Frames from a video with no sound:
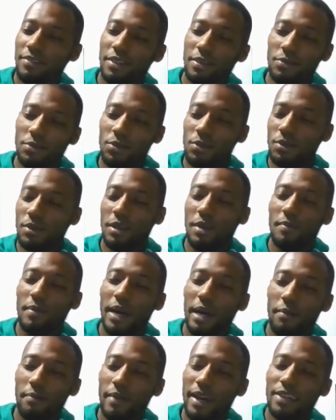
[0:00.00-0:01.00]
and I'm talking
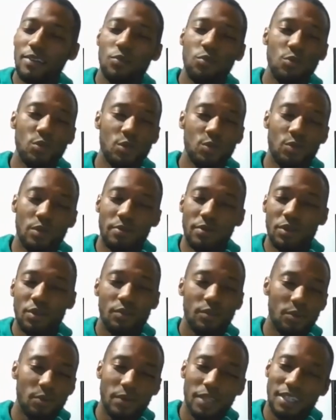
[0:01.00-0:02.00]
about man losing women
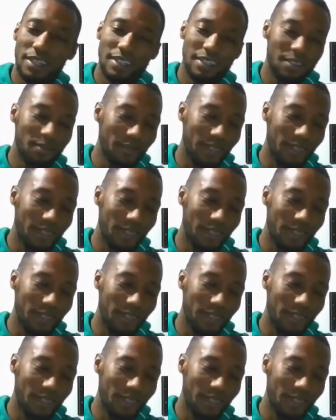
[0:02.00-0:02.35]
over weakness,